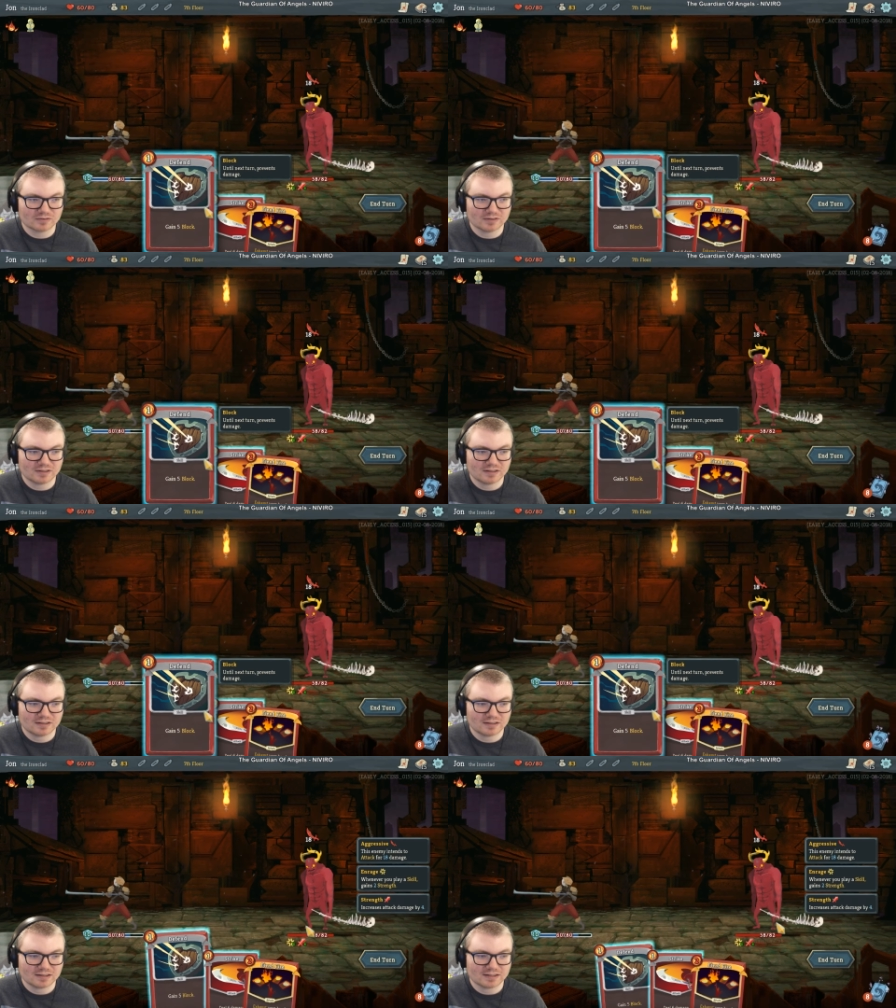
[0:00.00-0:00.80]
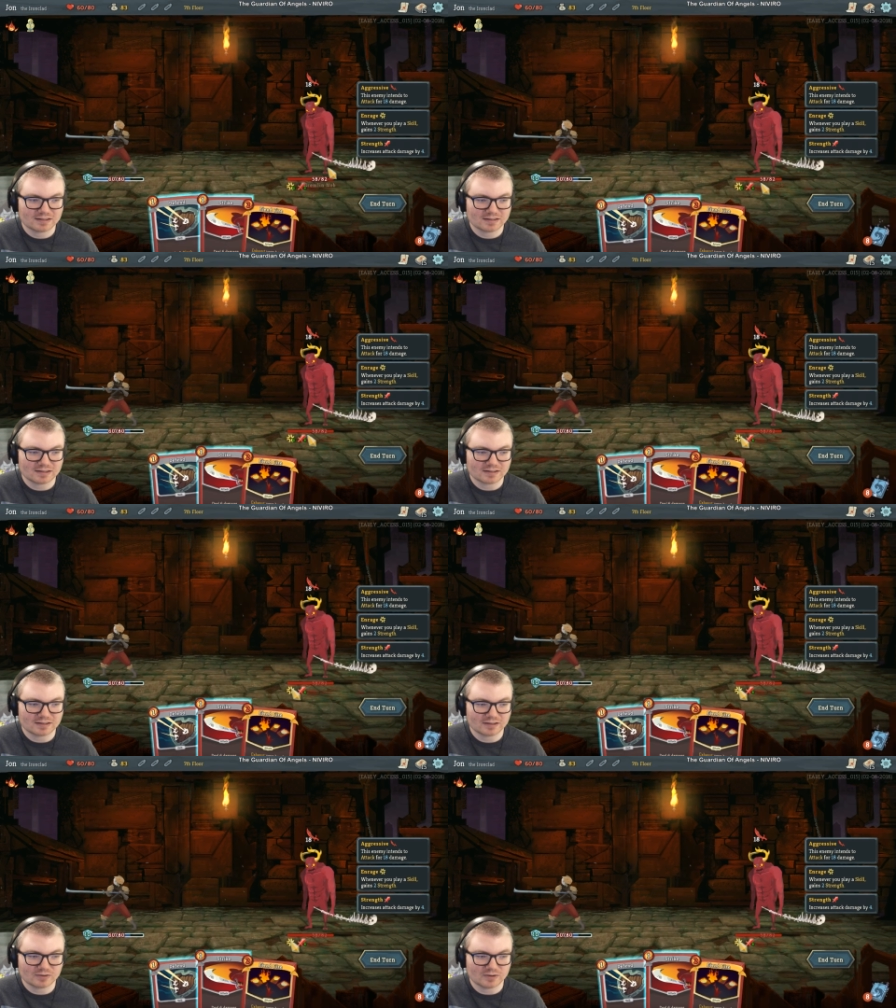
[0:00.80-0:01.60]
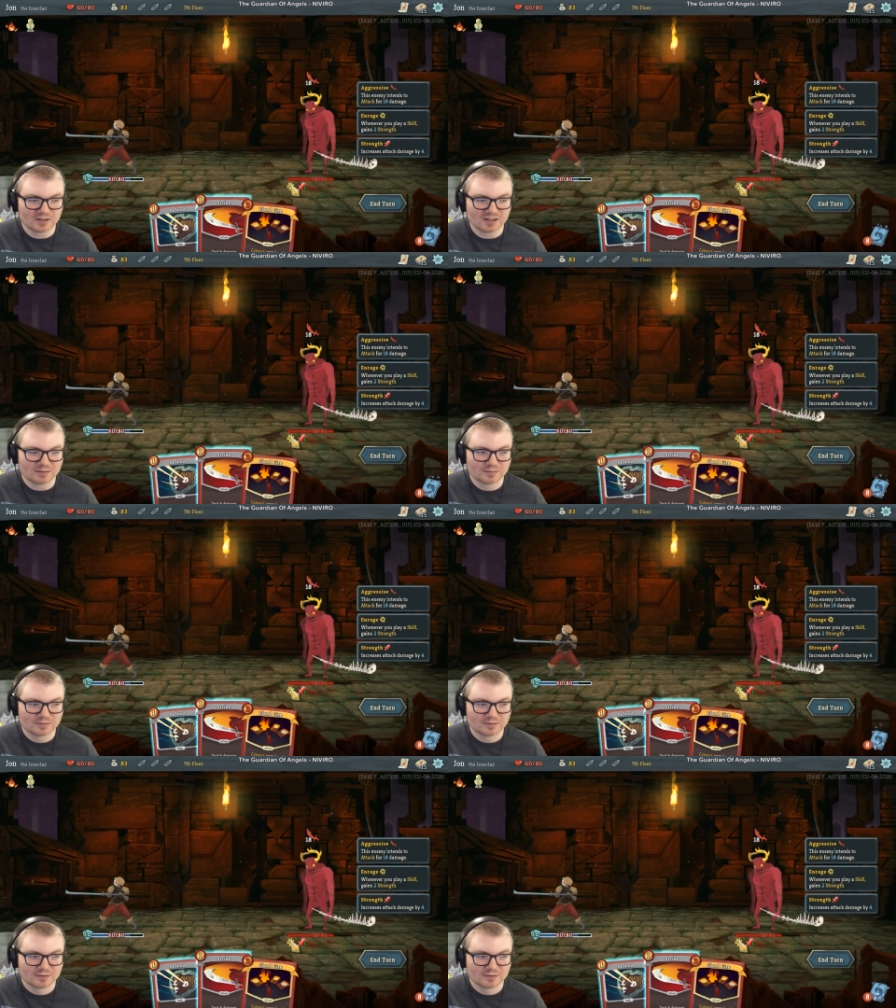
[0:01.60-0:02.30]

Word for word: run, he's it's gonna go up